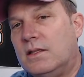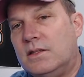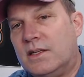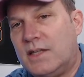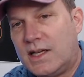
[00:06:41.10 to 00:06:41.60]

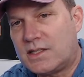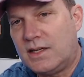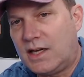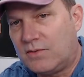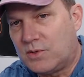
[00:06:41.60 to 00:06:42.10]
The next
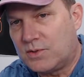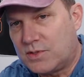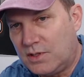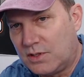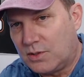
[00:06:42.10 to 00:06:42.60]
thing after the
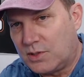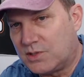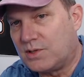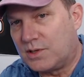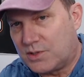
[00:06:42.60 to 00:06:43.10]
solenoid is
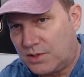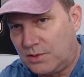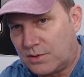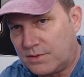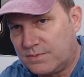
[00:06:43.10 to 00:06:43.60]
the
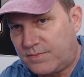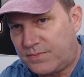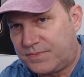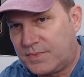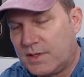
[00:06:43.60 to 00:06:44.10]
controller.
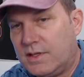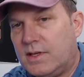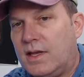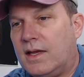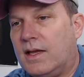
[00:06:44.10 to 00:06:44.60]

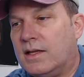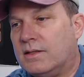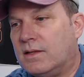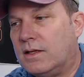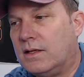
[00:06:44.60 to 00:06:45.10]

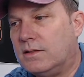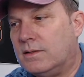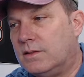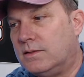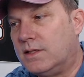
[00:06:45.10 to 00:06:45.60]
And
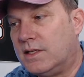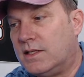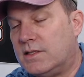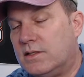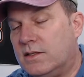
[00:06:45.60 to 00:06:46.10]
the
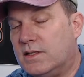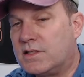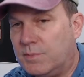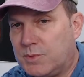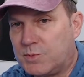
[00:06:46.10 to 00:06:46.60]

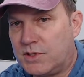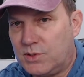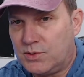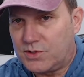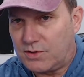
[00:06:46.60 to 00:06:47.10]
symptoms that you
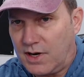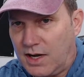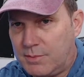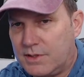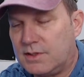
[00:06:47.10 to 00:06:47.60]

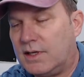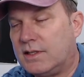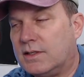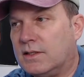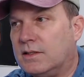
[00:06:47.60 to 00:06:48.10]
described,
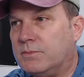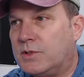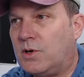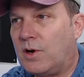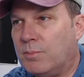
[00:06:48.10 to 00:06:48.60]
like a
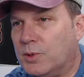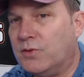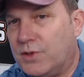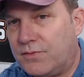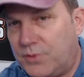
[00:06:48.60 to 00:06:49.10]
cart
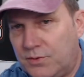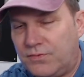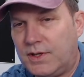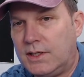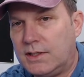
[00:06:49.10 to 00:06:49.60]
moving a few
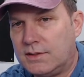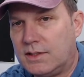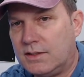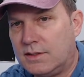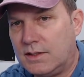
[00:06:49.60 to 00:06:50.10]
feet and
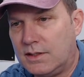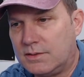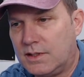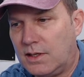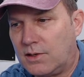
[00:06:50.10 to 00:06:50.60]
then
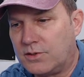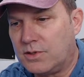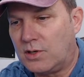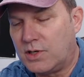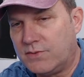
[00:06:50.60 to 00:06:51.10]

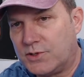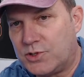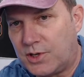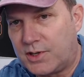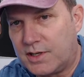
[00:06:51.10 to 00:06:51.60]
are even
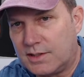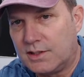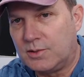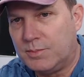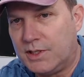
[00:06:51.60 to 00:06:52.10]
jerking a
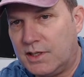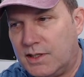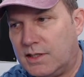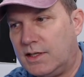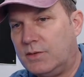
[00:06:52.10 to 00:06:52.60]
little bit
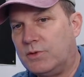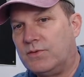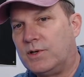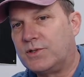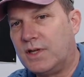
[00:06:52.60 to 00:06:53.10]
in
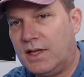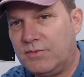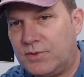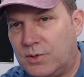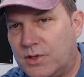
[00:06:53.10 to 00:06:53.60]
reverse and
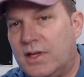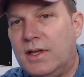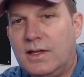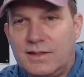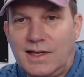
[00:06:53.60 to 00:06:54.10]
forward,
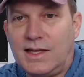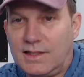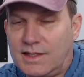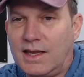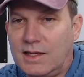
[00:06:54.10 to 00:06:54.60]

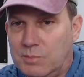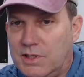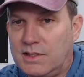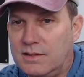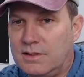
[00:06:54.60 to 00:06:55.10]
that can
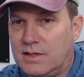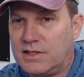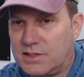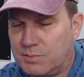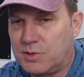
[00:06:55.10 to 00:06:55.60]
be a
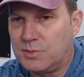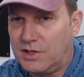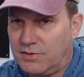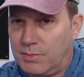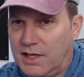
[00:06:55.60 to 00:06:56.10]
symptom
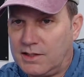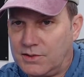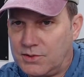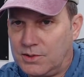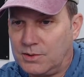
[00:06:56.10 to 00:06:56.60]
of a bad
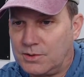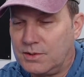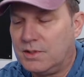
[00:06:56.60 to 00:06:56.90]
controller.